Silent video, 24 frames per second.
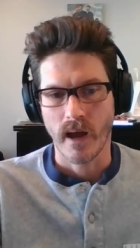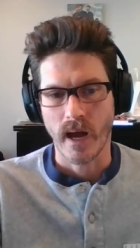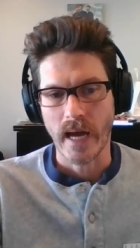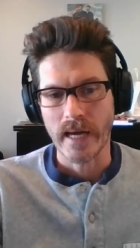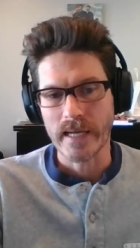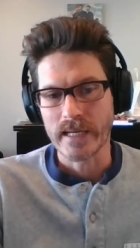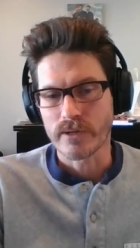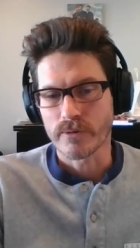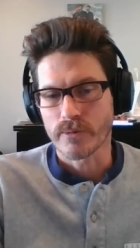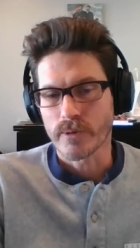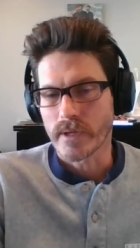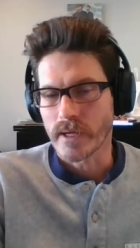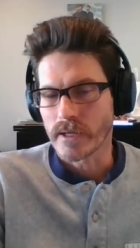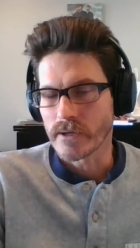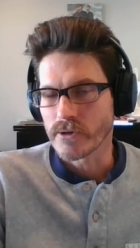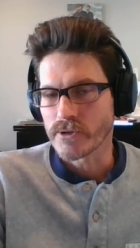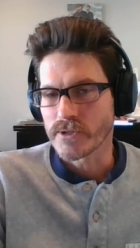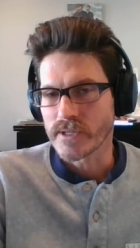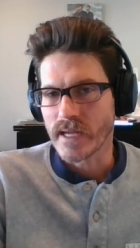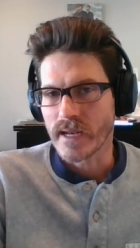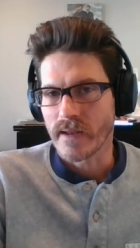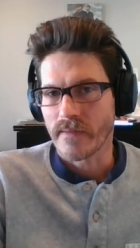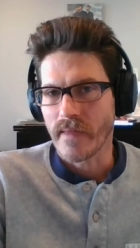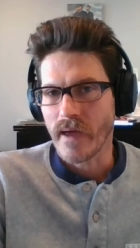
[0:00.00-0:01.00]
I didn't really
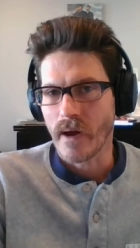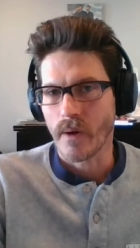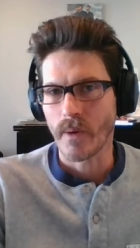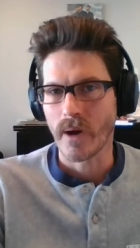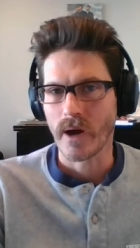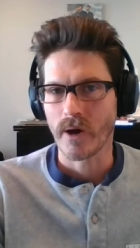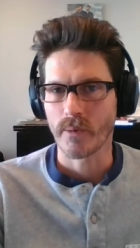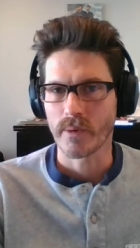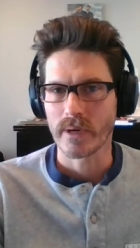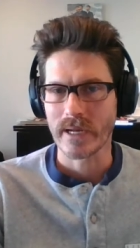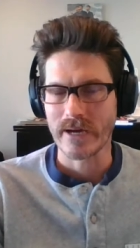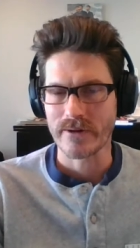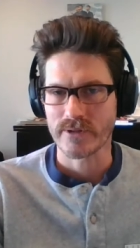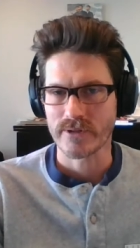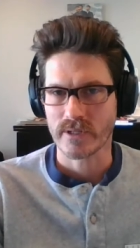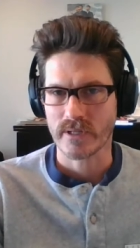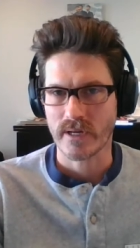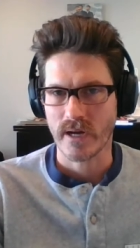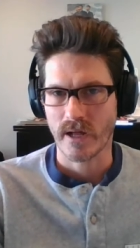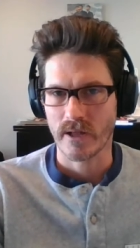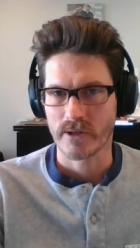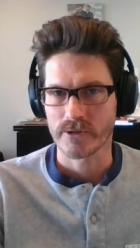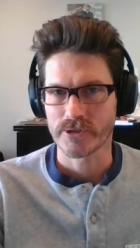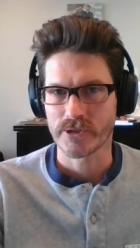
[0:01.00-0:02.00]
understand it that well when I was a
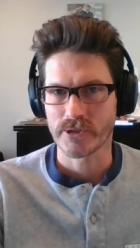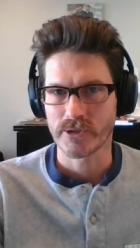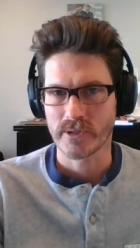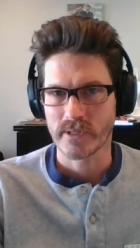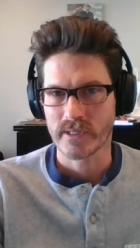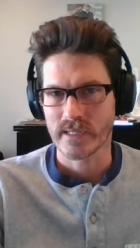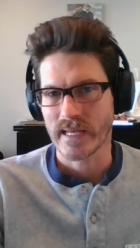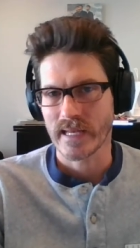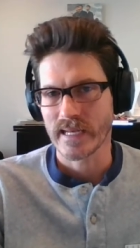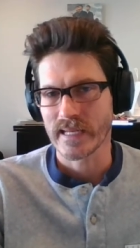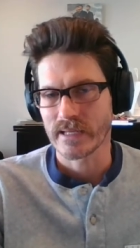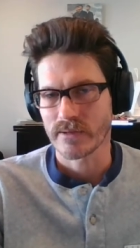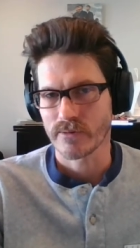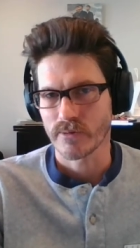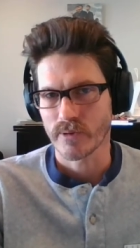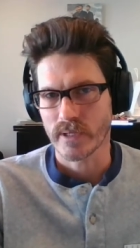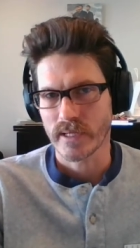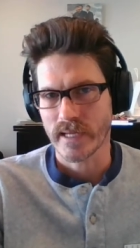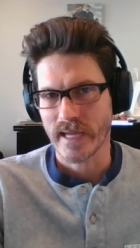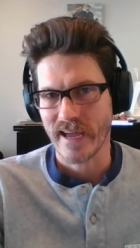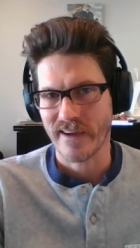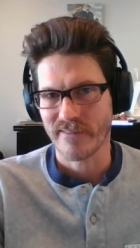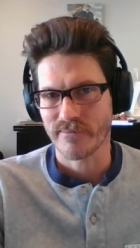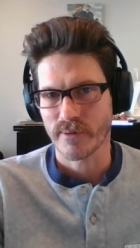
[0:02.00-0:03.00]
college student. I didn't
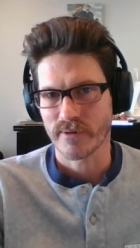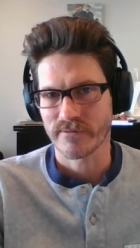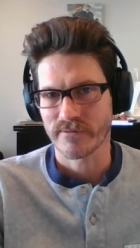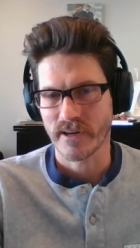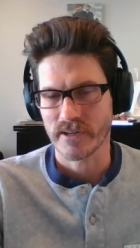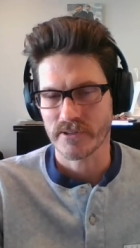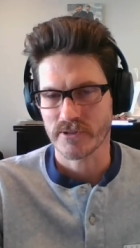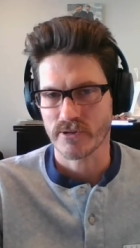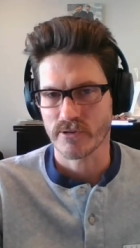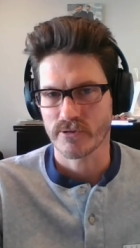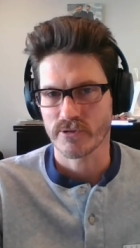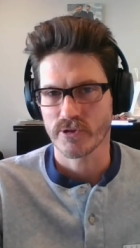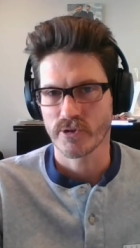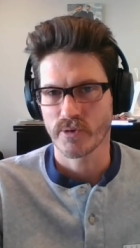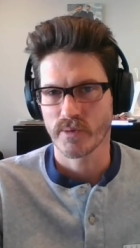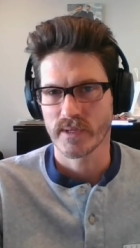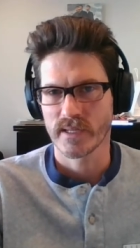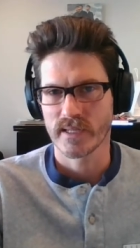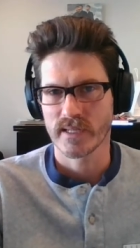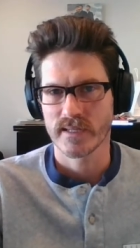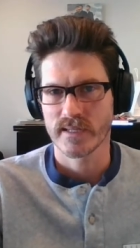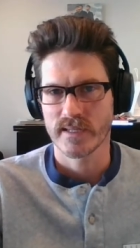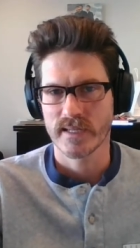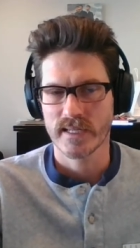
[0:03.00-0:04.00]
really have professors who
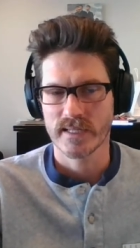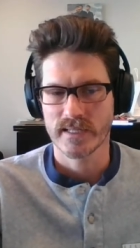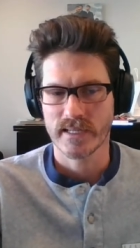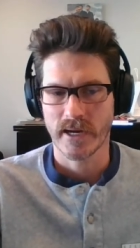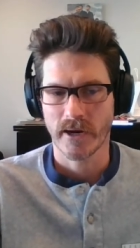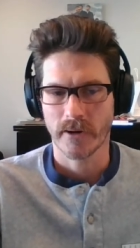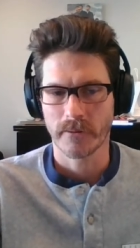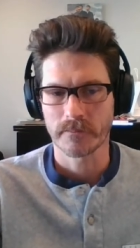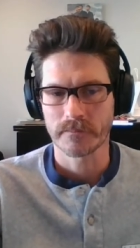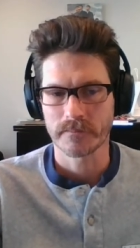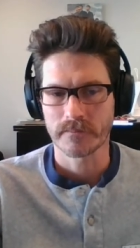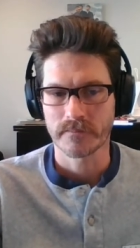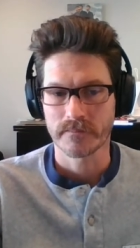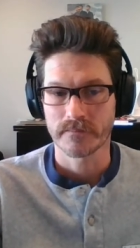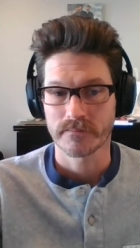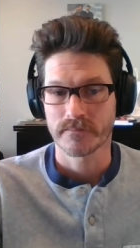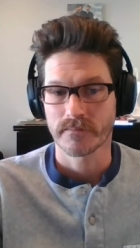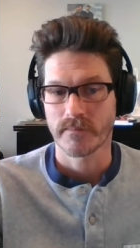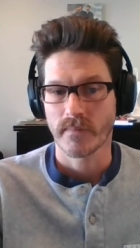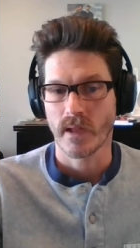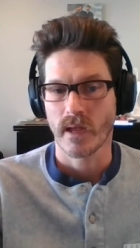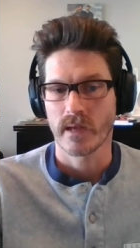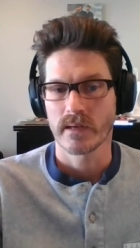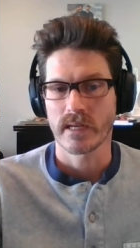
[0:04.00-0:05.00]
went into detail.
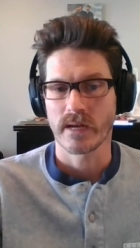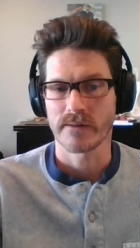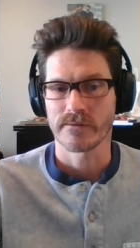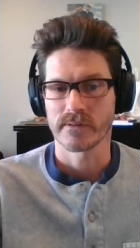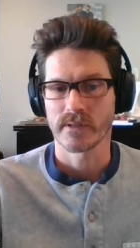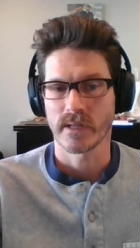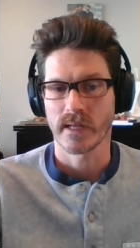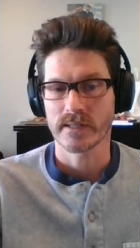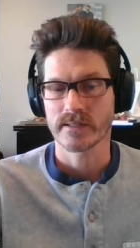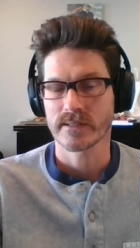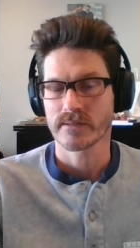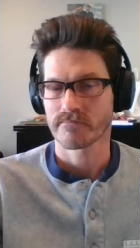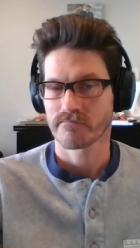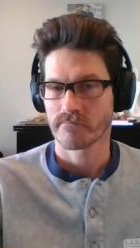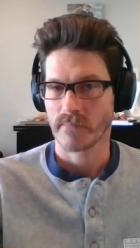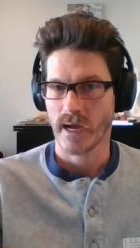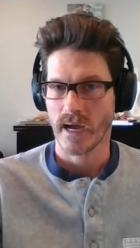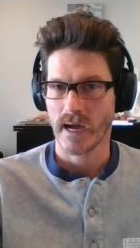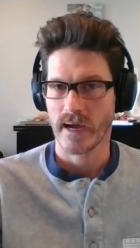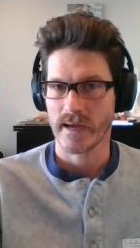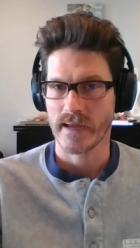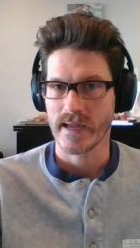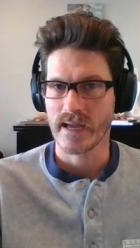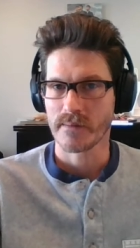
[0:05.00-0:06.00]
Nevertheless,
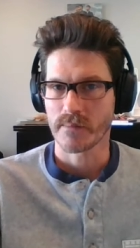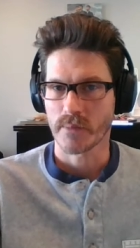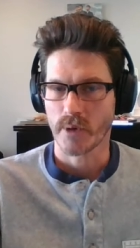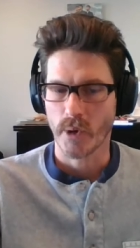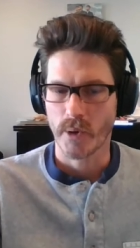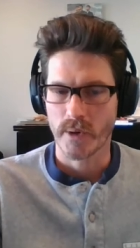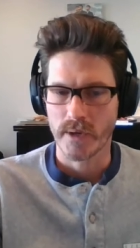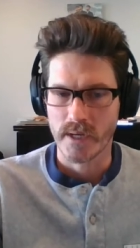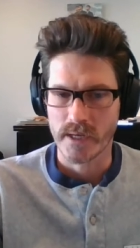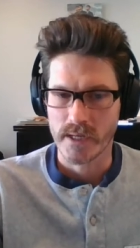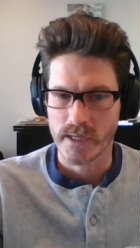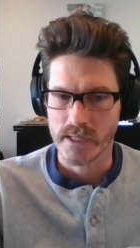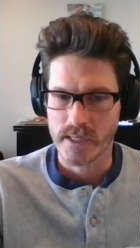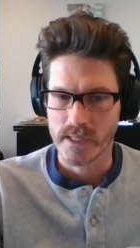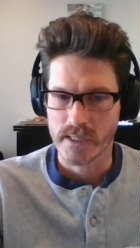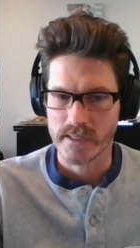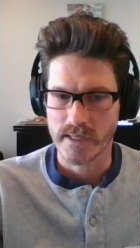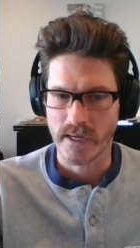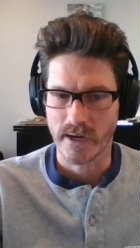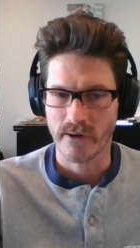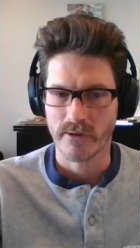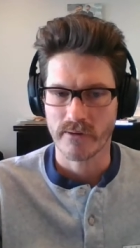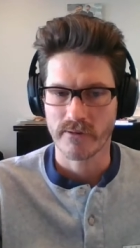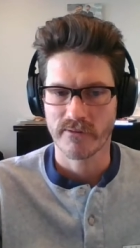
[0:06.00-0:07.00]
I am going into
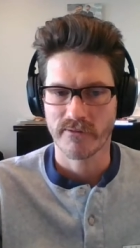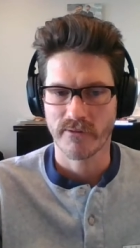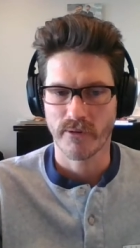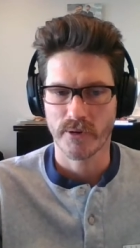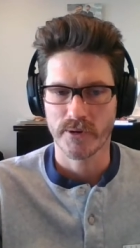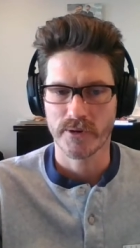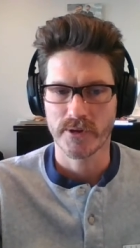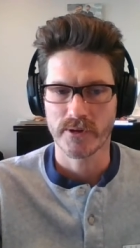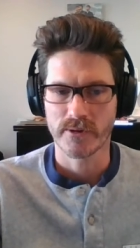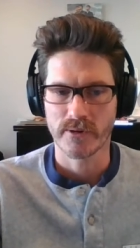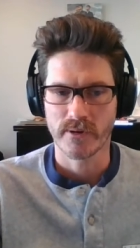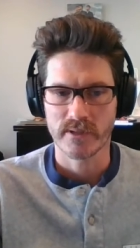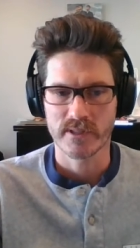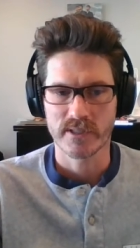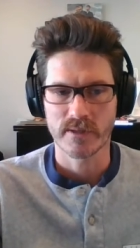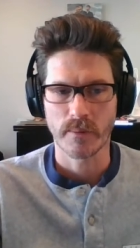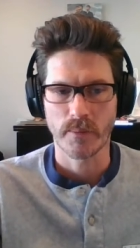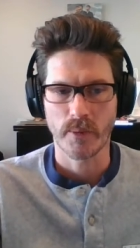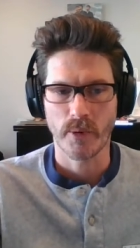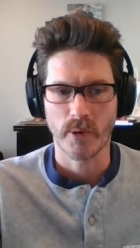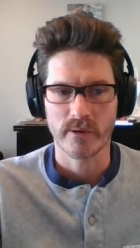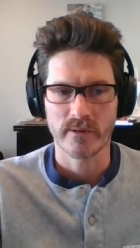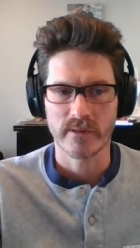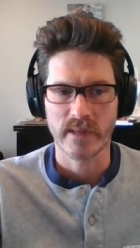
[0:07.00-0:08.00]
detail for you. It's
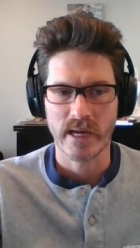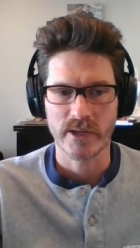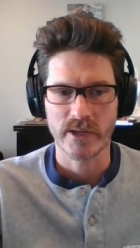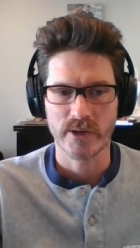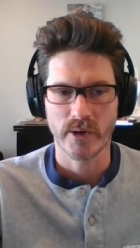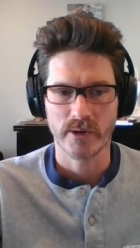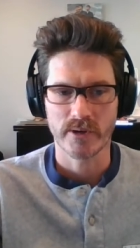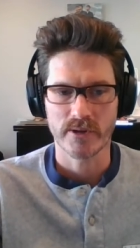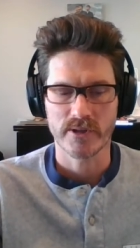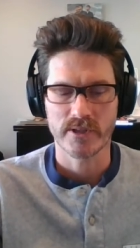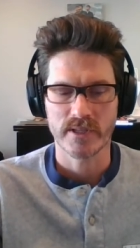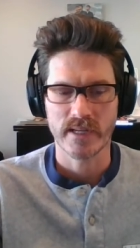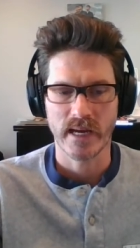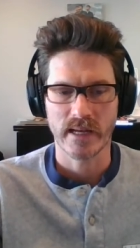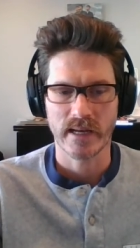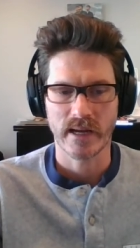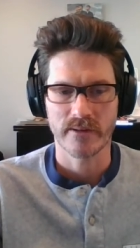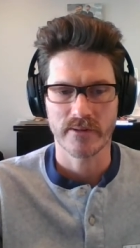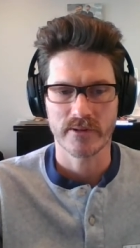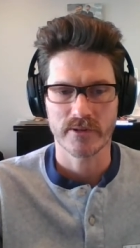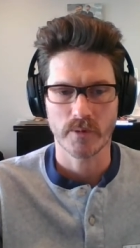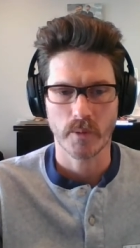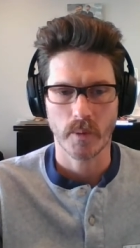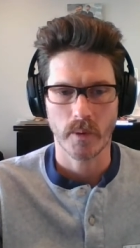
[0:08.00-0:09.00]
important that you understand
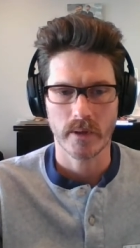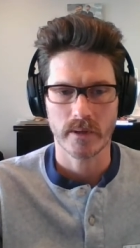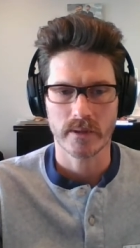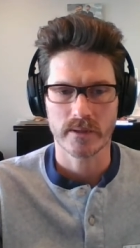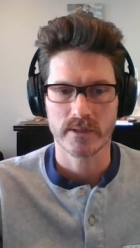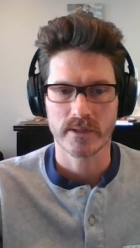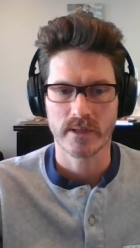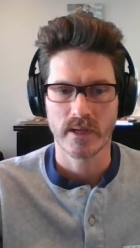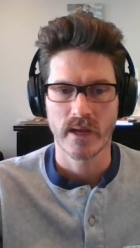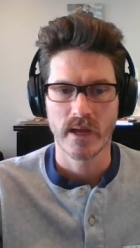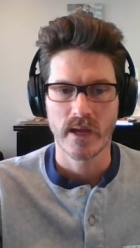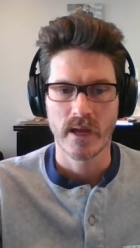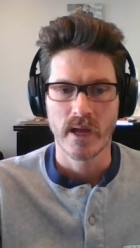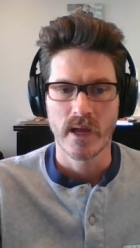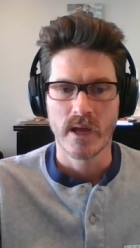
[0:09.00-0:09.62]
how this works.